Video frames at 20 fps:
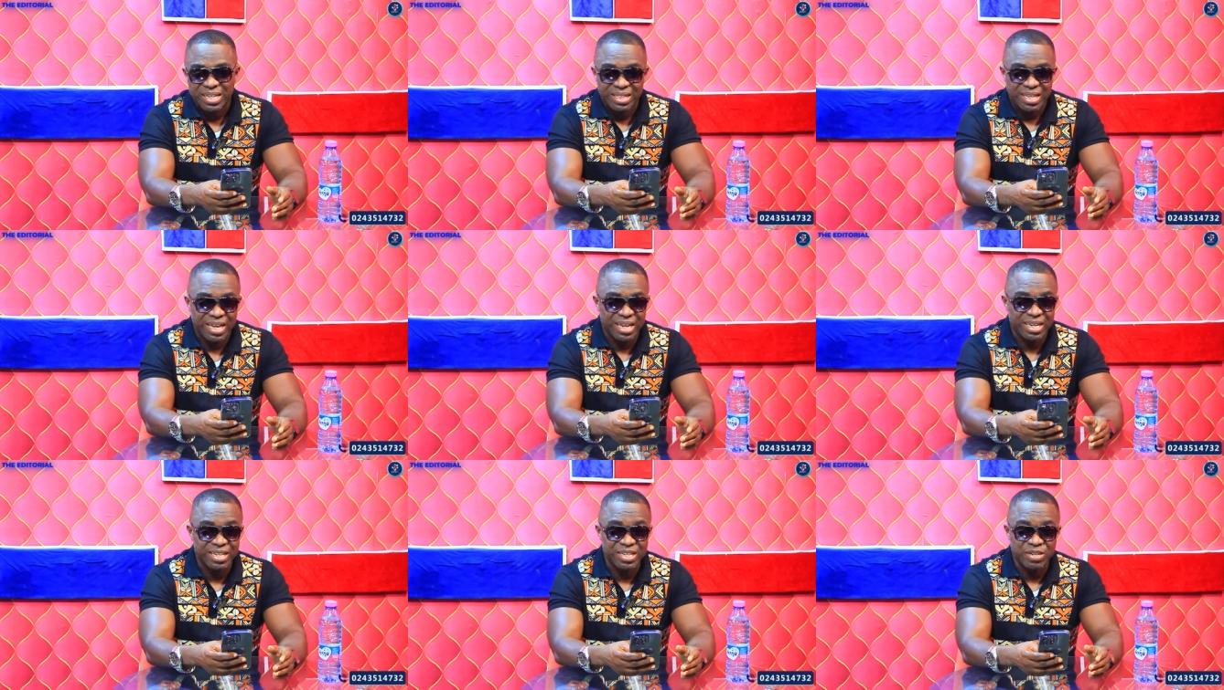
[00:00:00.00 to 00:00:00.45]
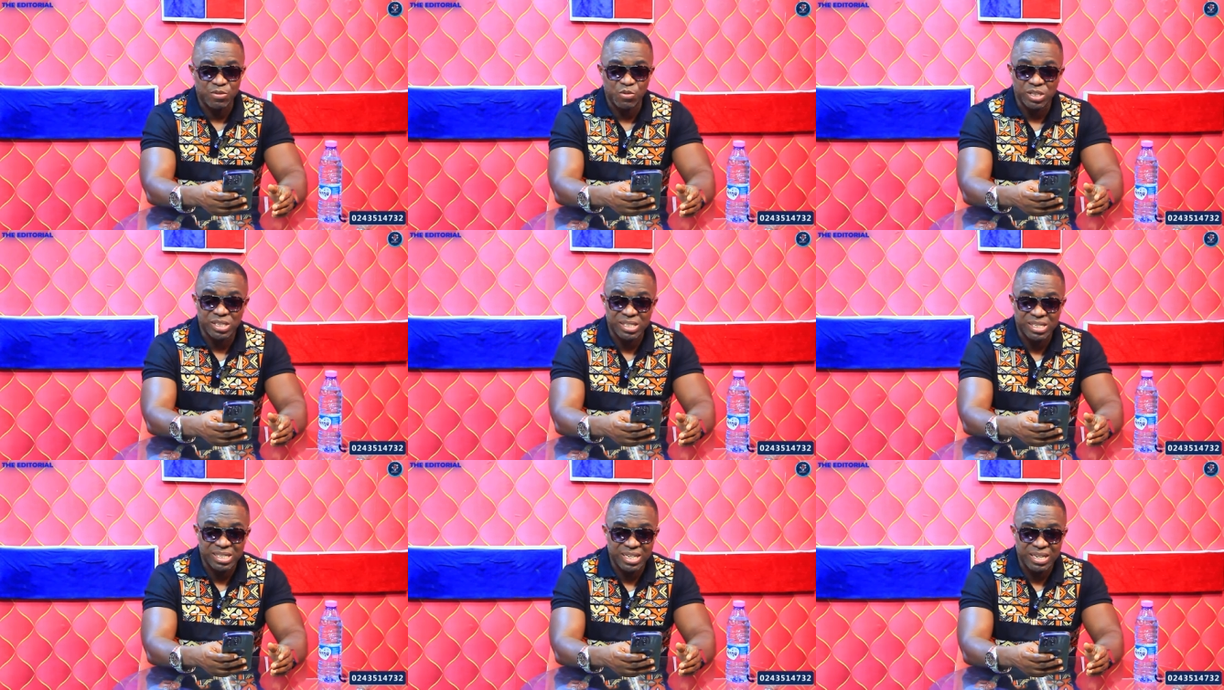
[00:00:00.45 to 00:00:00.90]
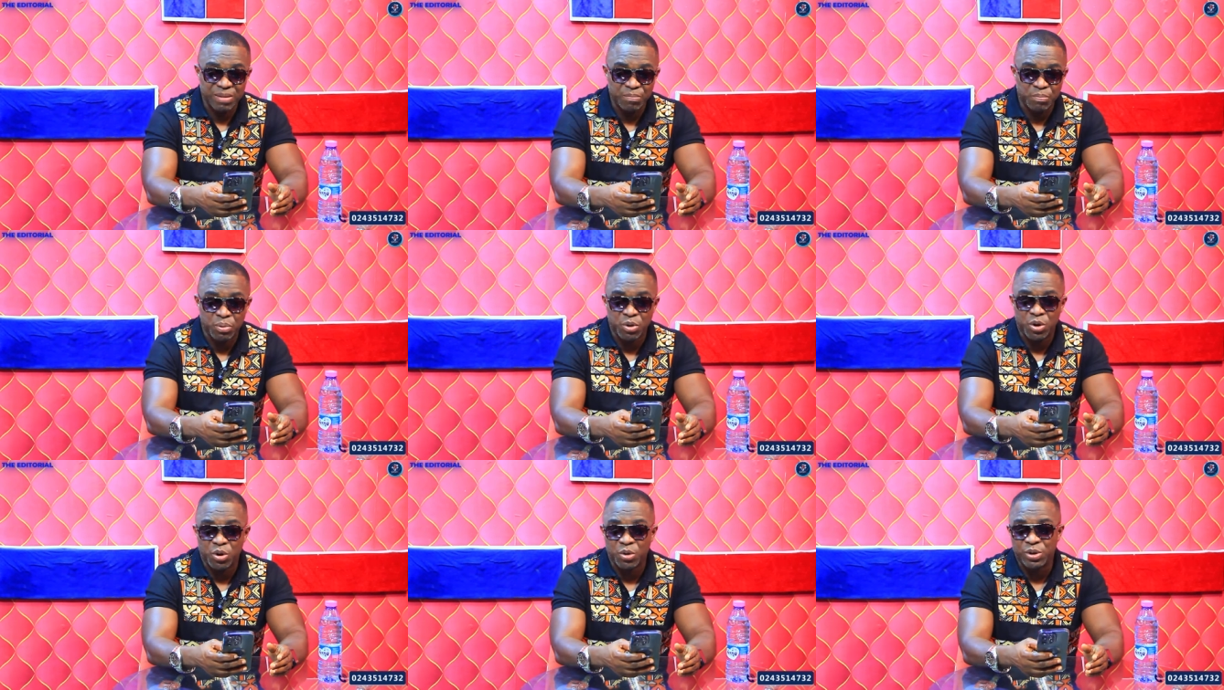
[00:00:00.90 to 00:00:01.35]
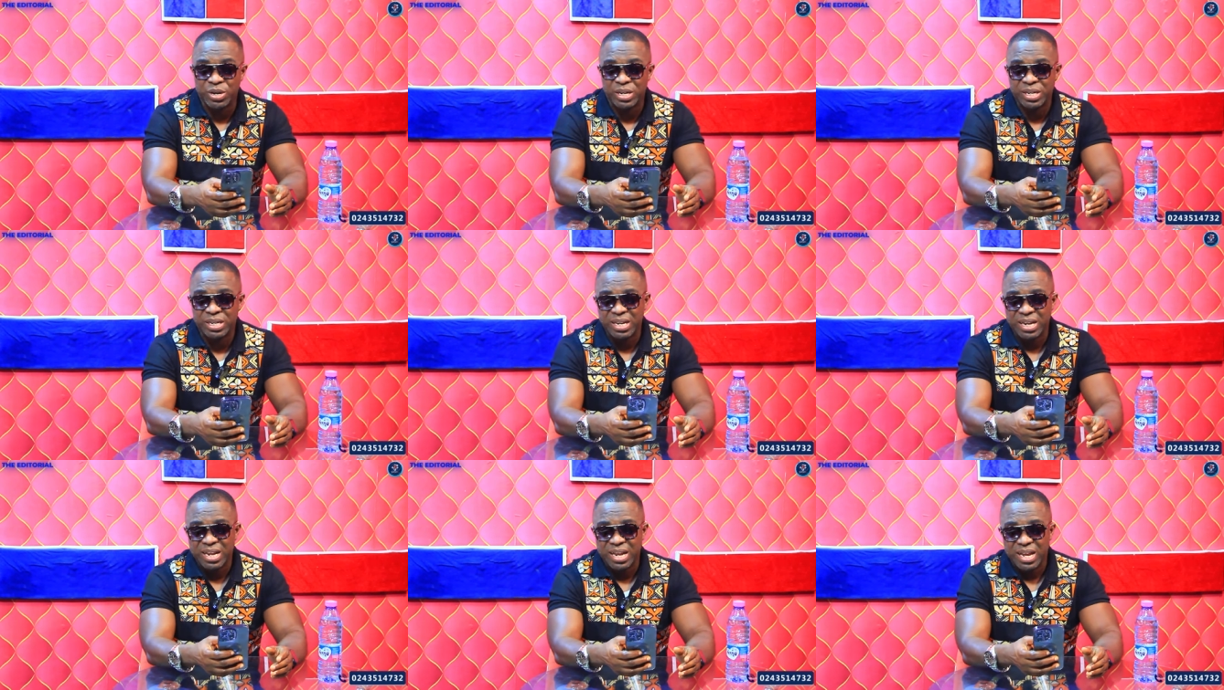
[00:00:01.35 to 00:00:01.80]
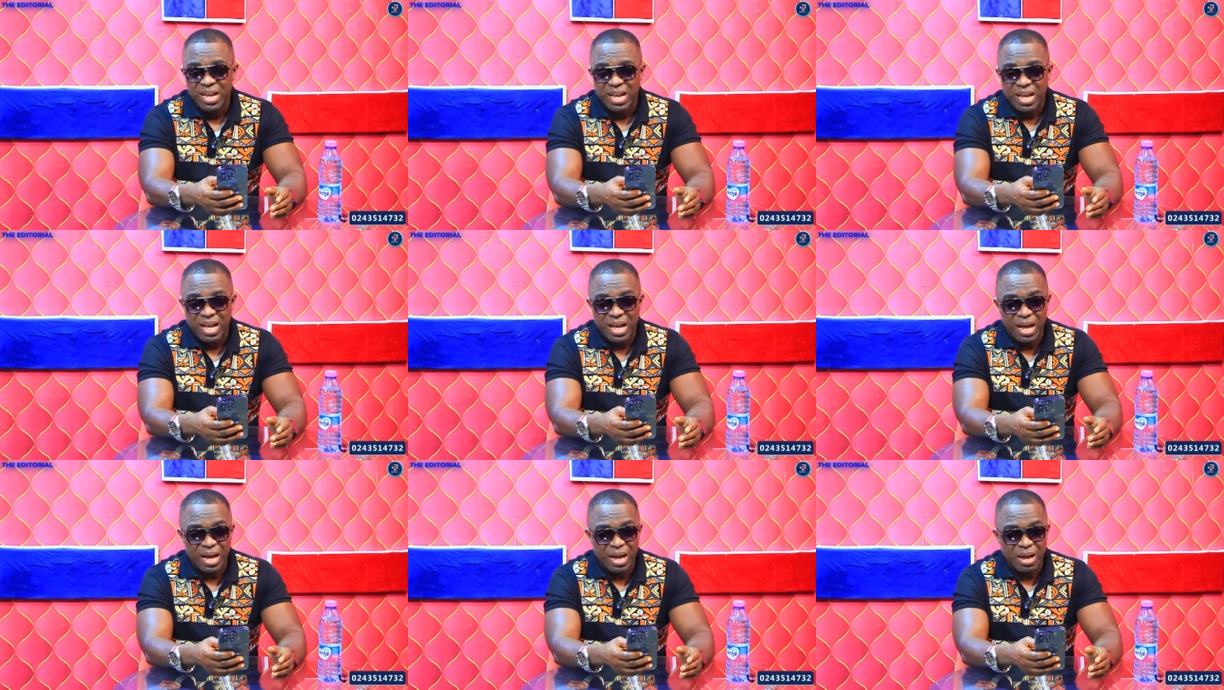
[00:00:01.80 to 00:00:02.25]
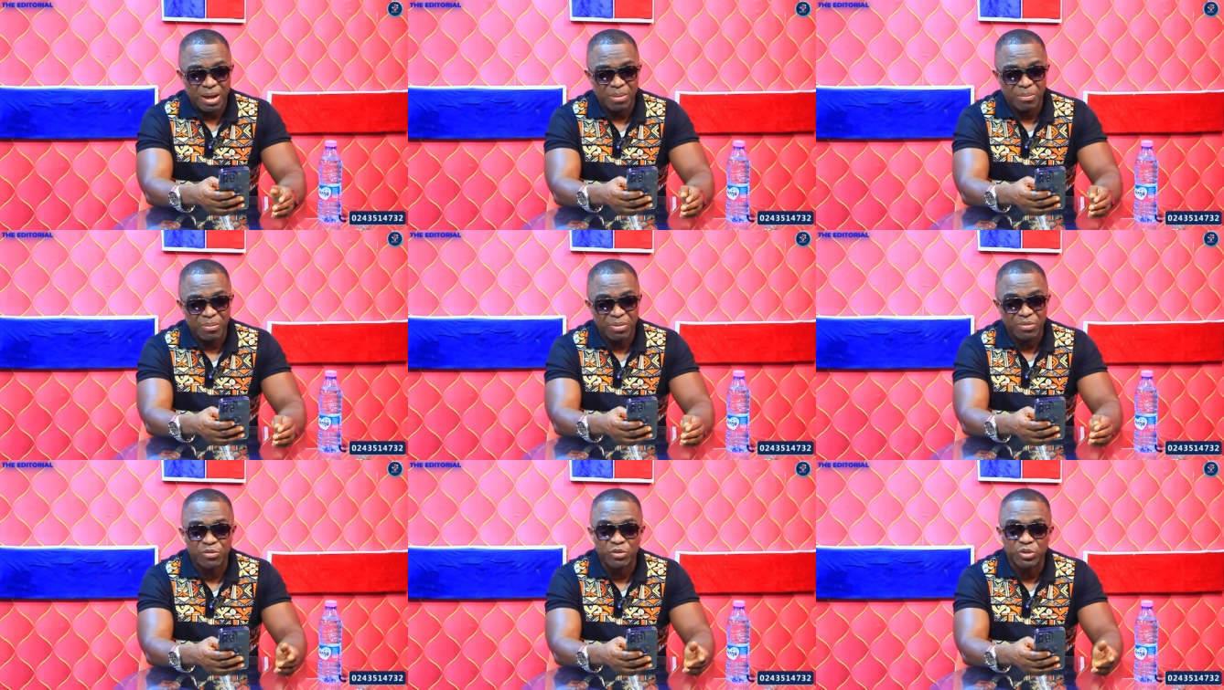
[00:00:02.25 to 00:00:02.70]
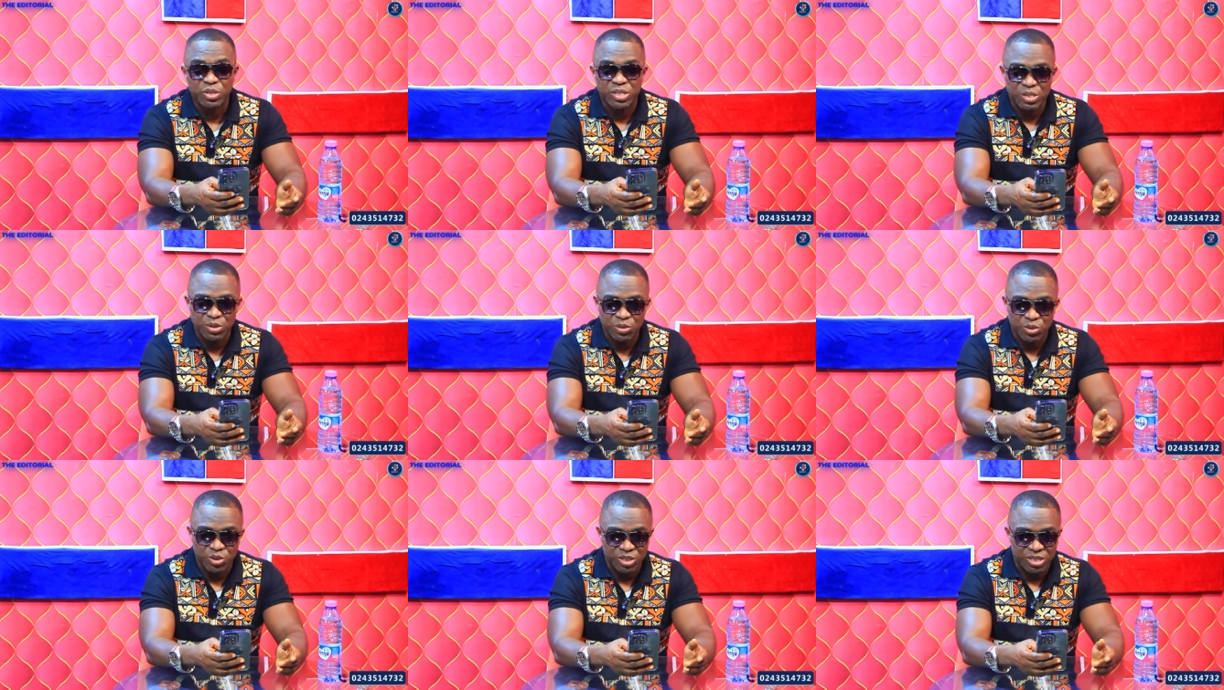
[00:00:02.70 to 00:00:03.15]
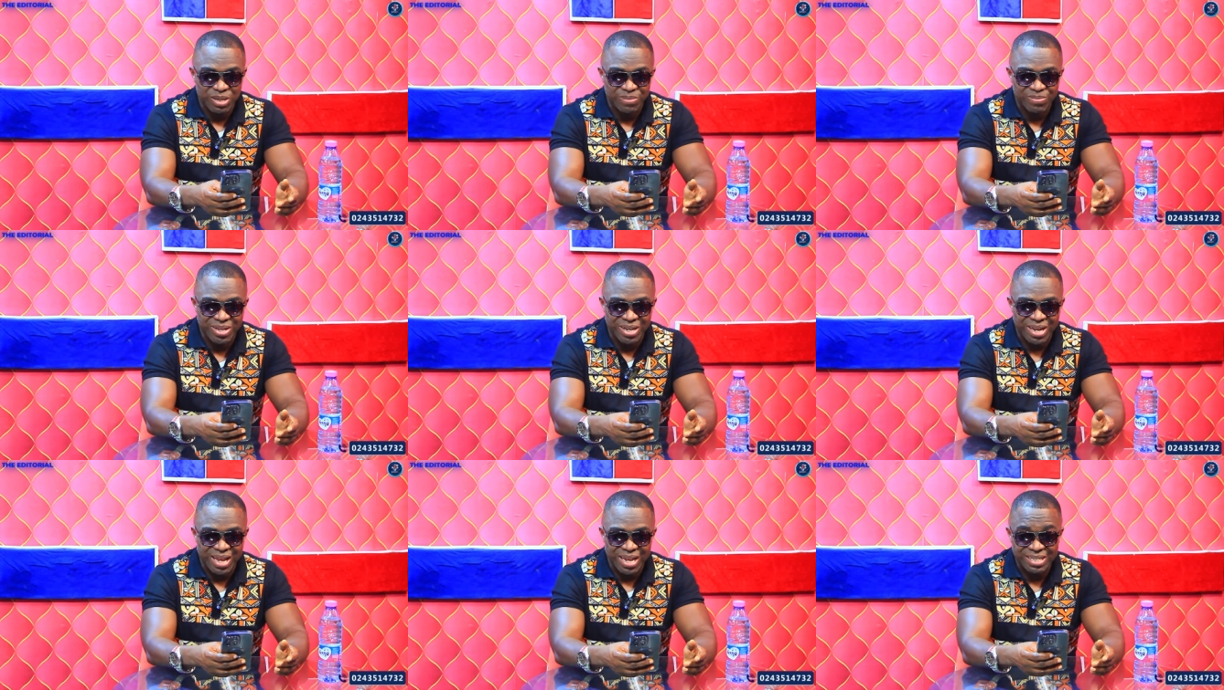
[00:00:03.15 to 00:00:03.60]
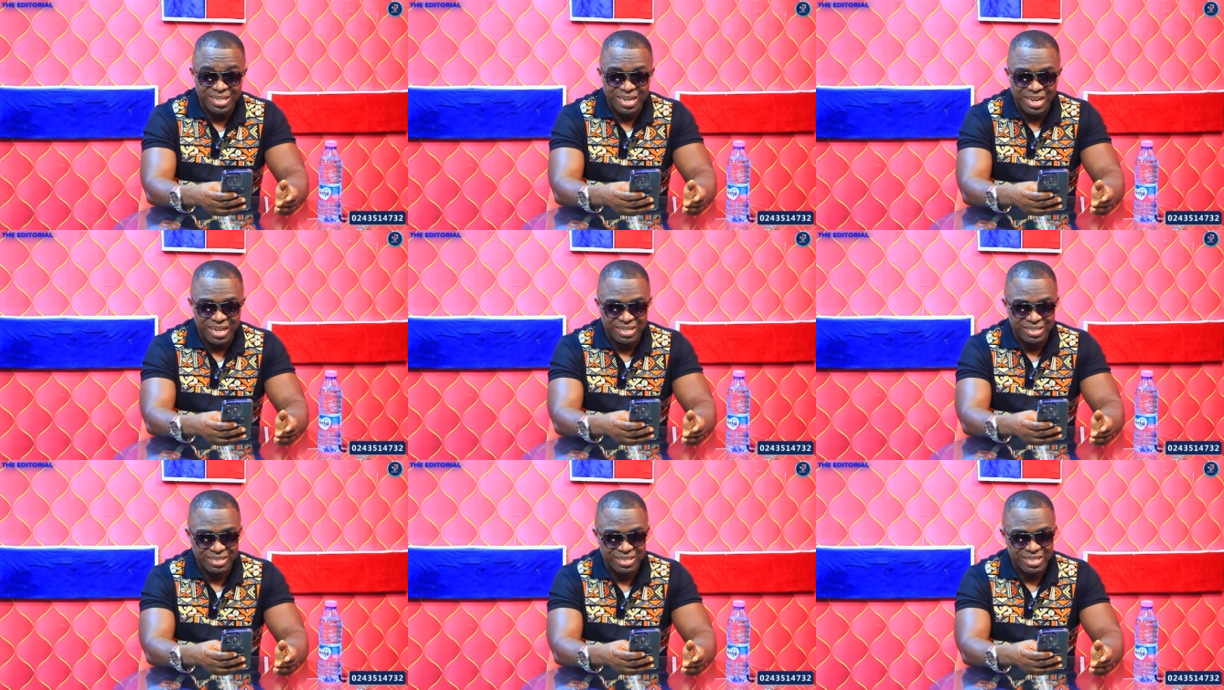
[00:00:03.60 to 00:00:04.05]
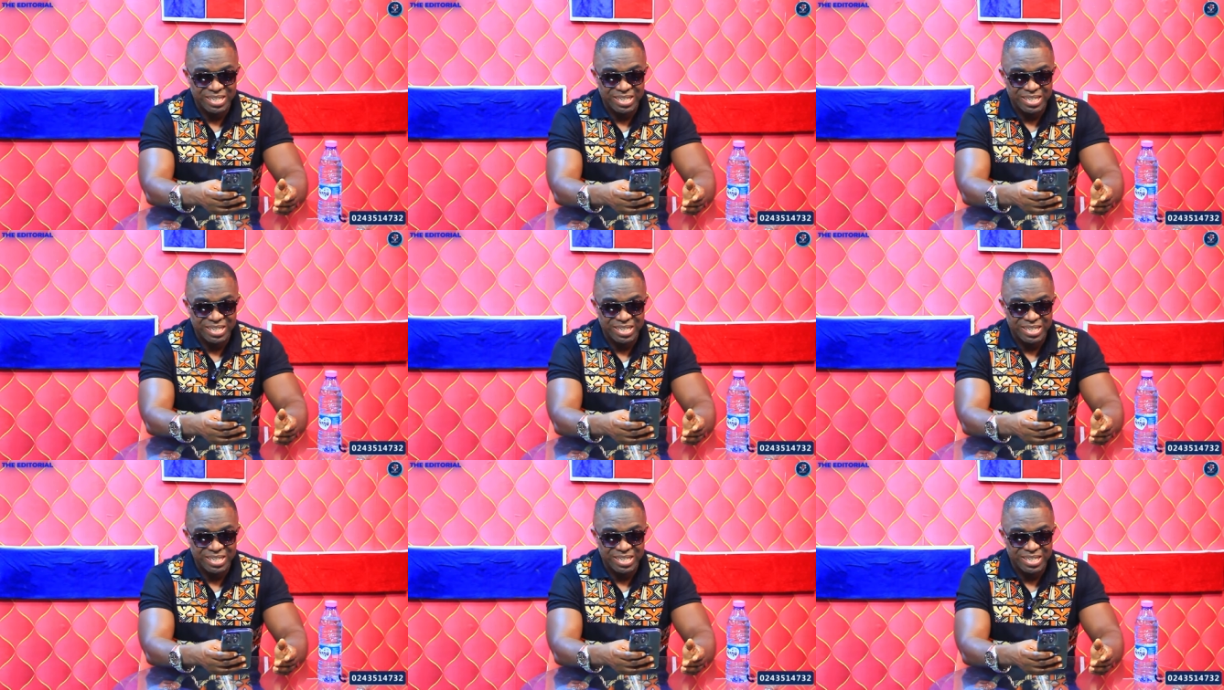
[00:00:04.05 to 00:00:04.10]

that he was seen pouring fruit juice or something like that